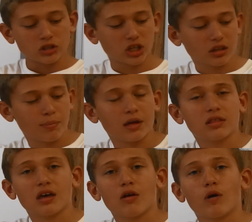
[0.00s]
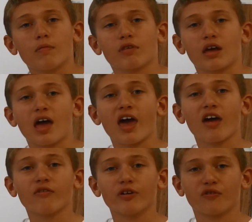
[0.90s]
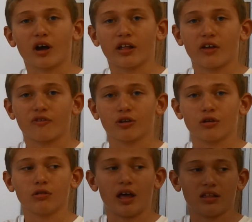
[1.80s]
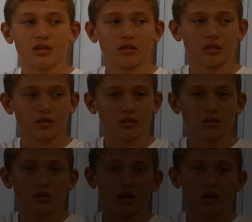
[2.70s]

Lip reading: Check the PTA website every Friday for new lessons.